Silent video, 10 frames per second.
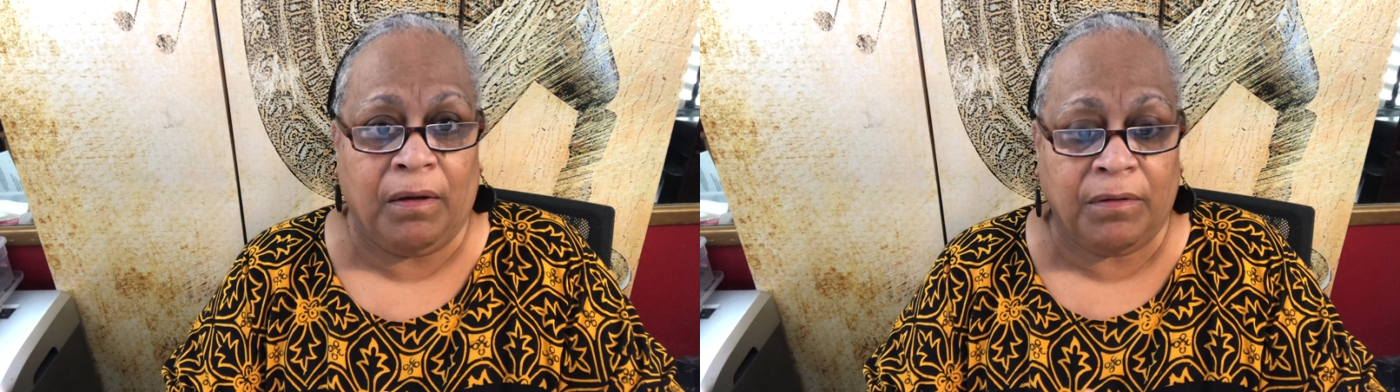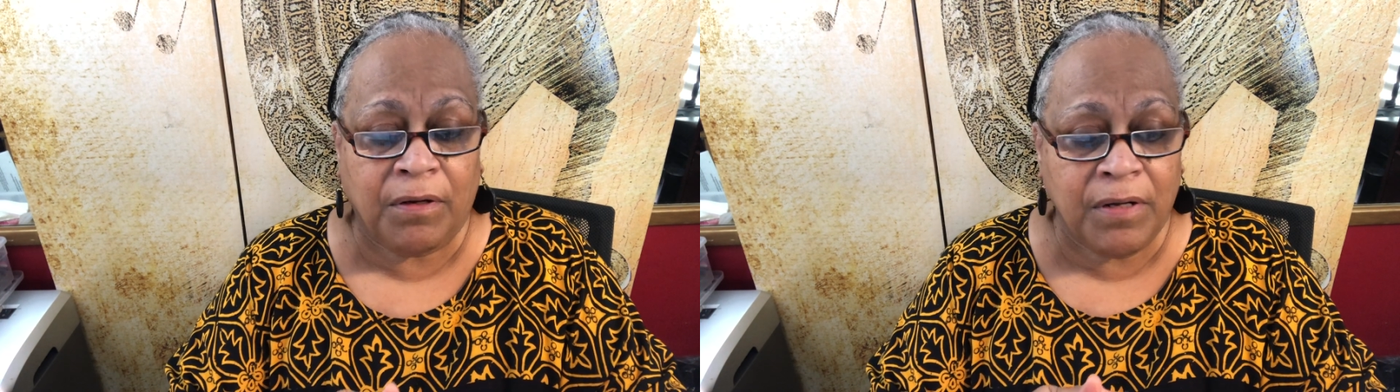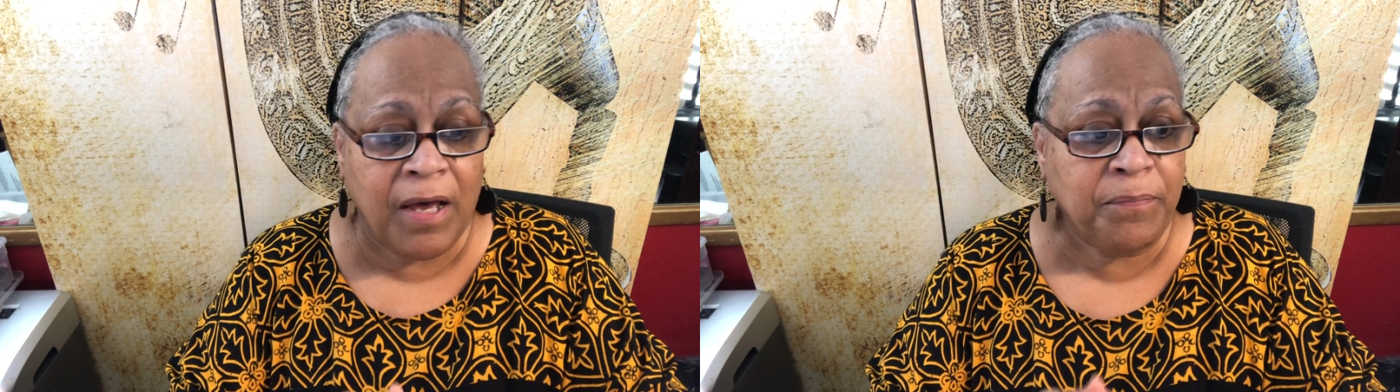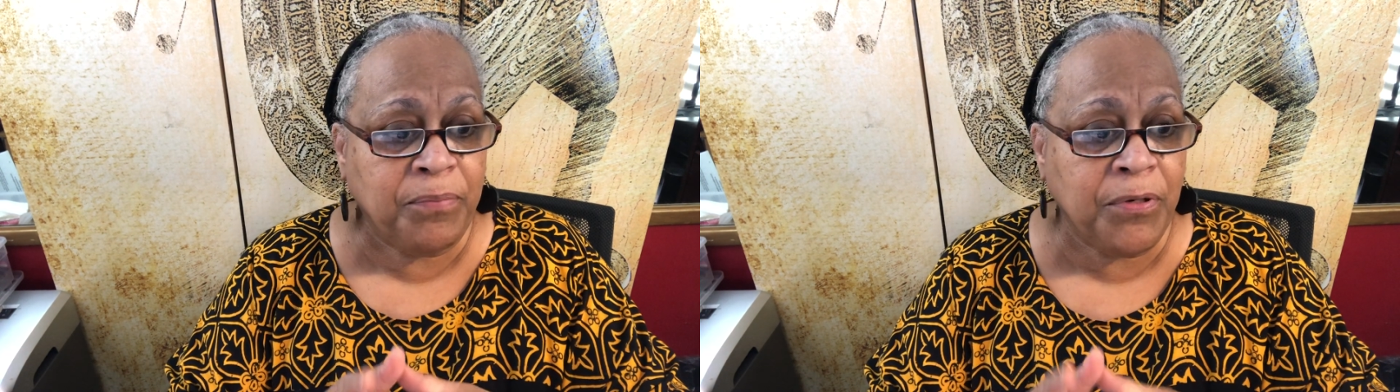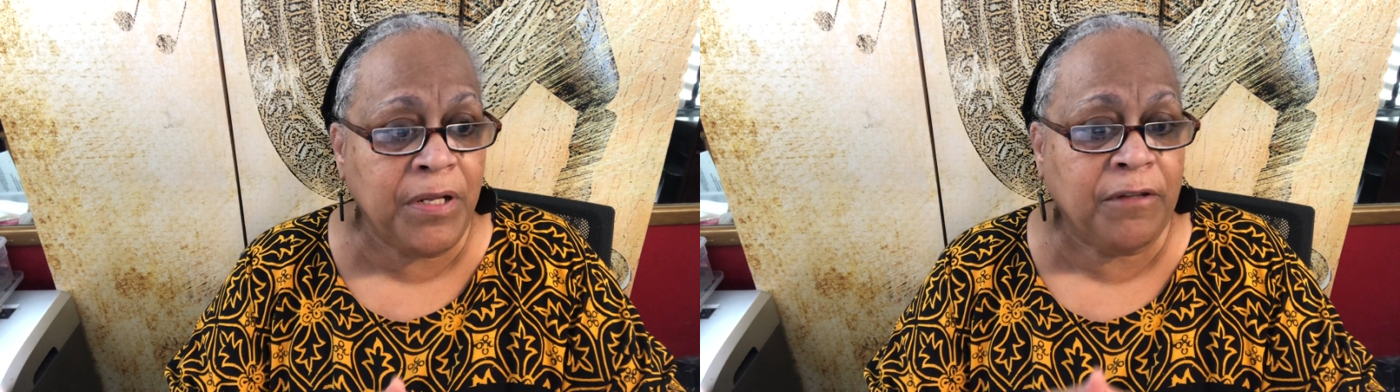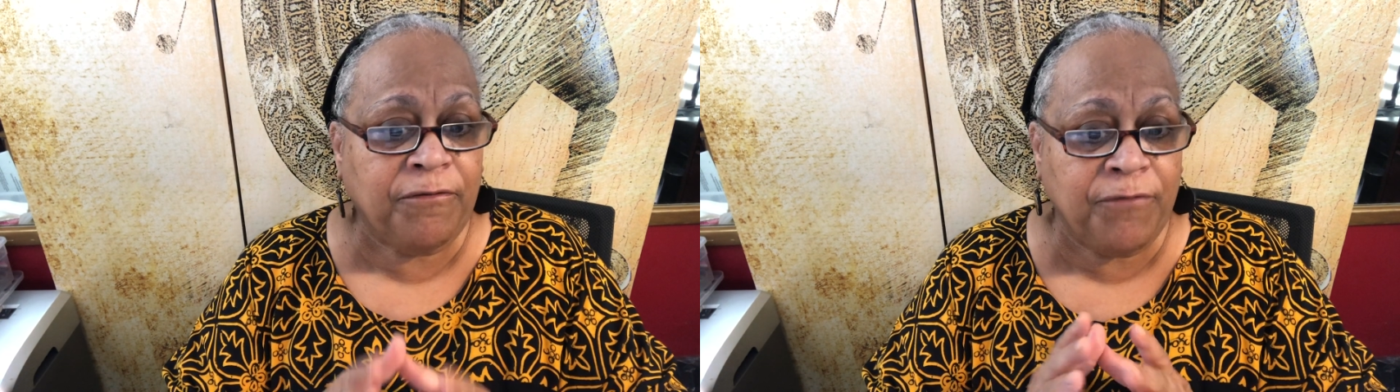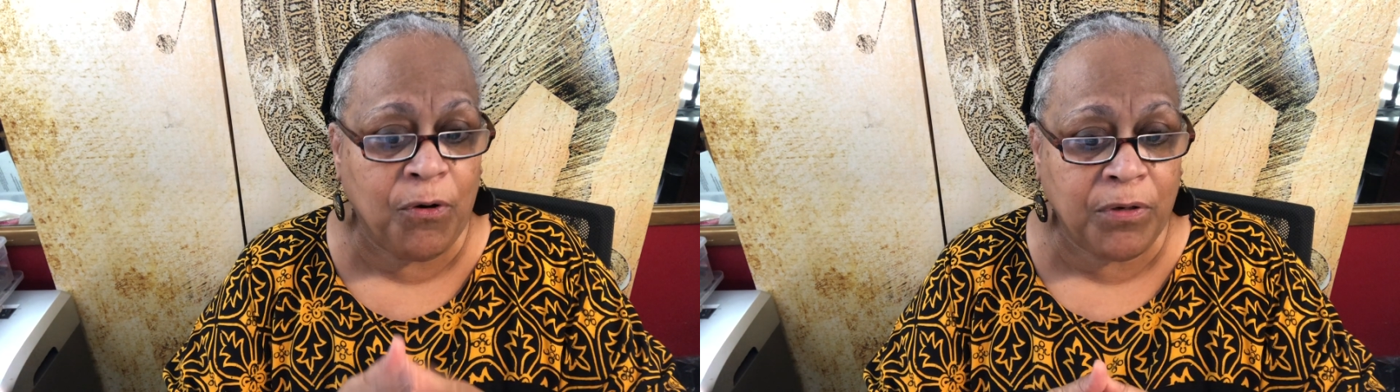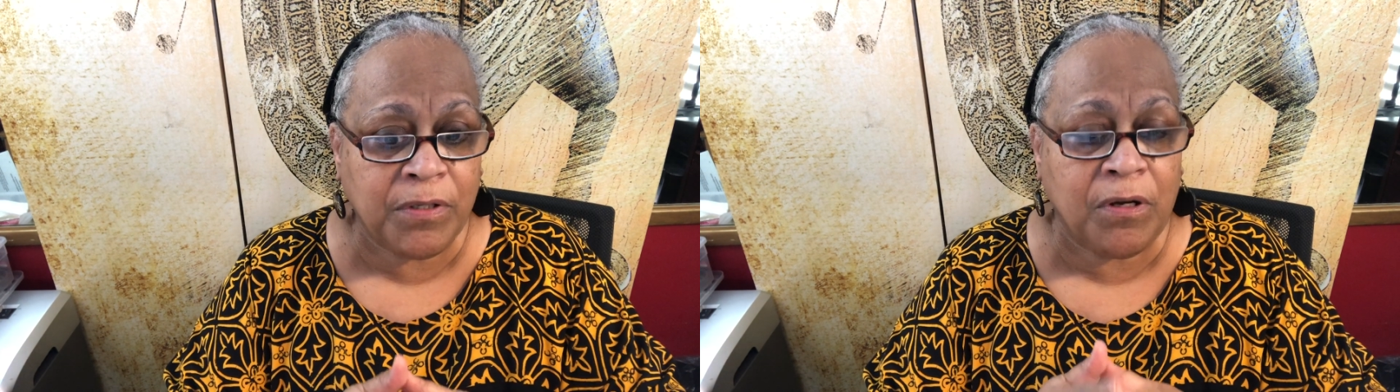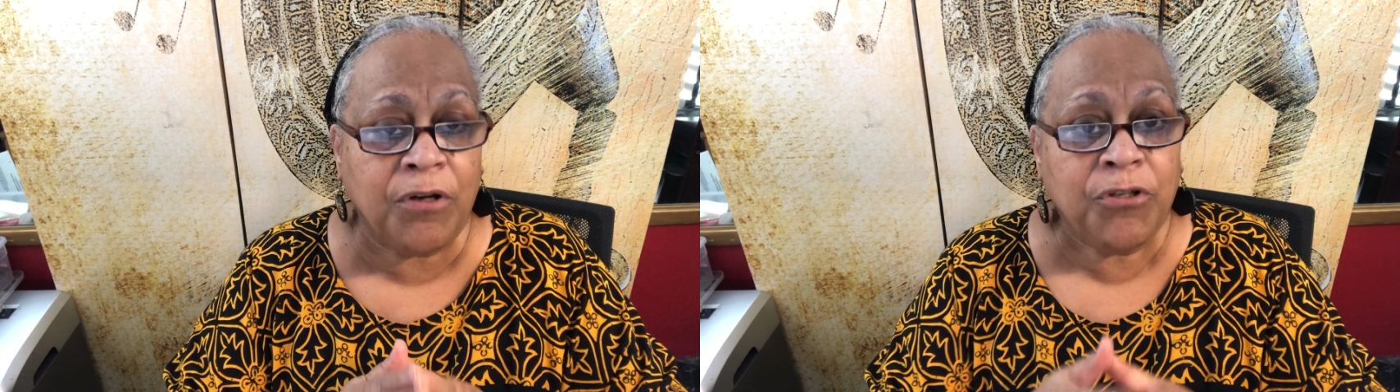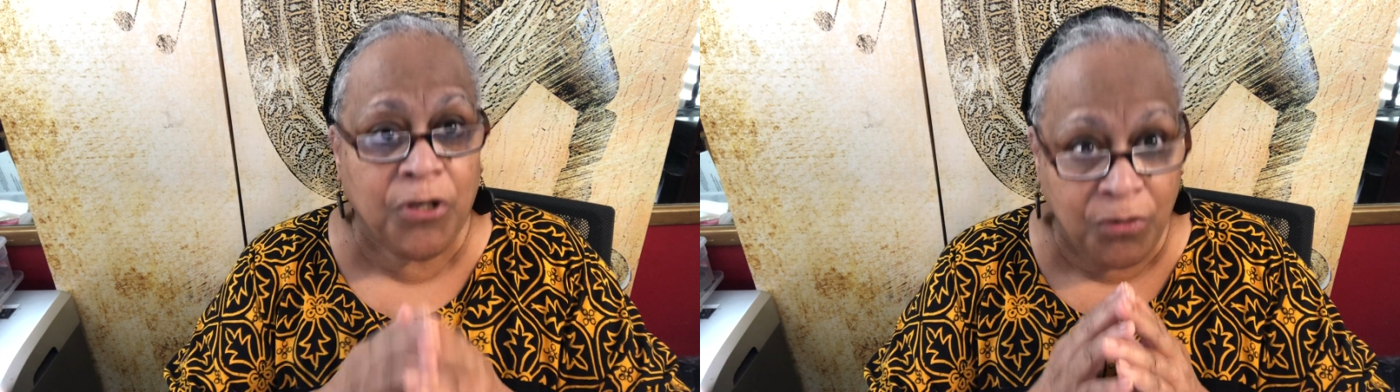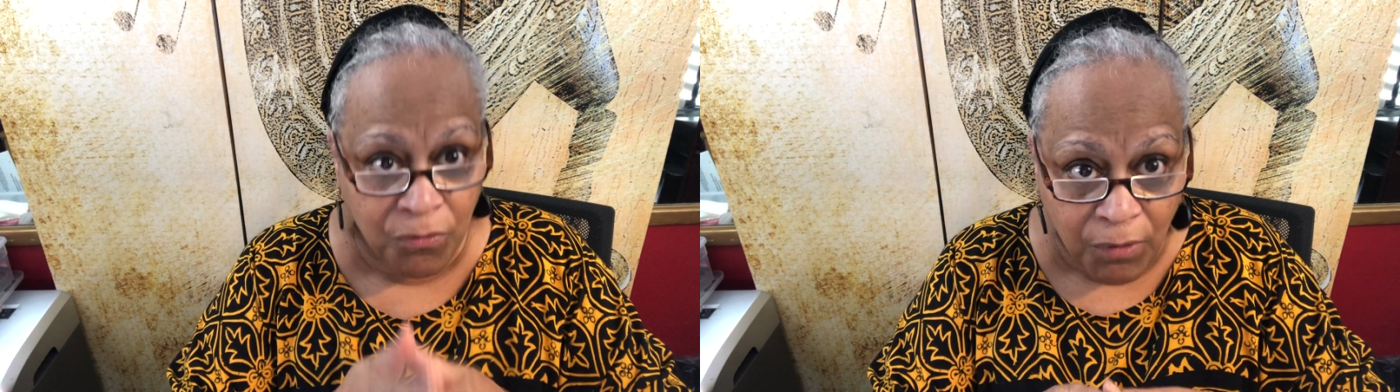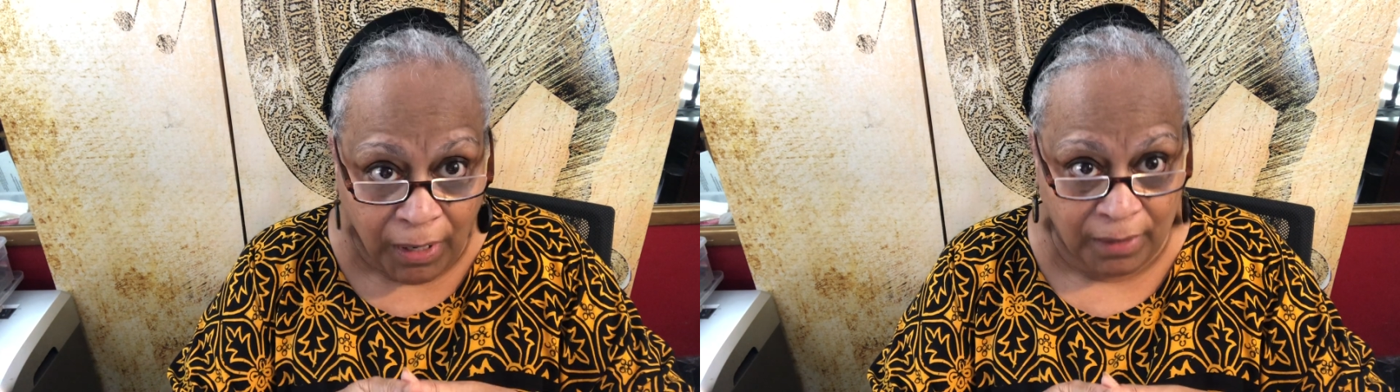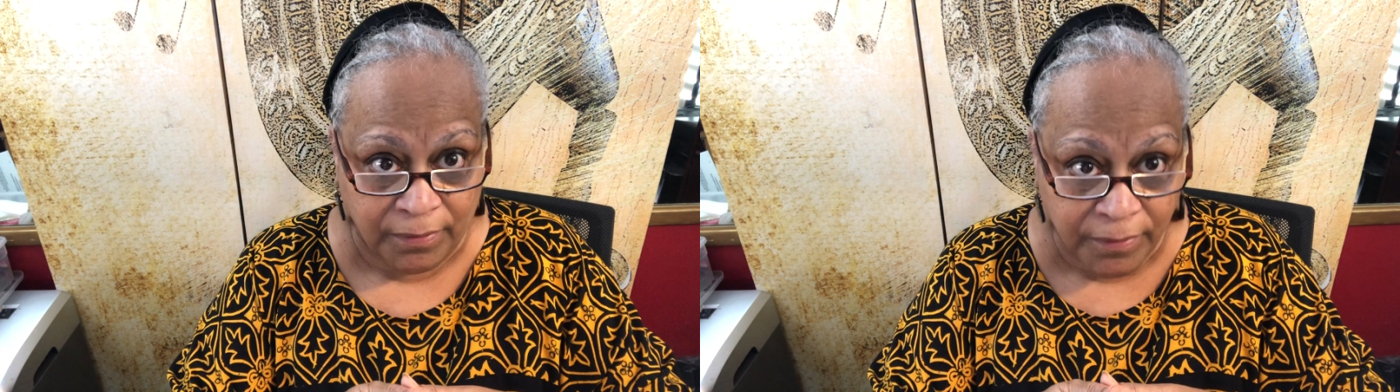They're not putting the focus on YAHUAH.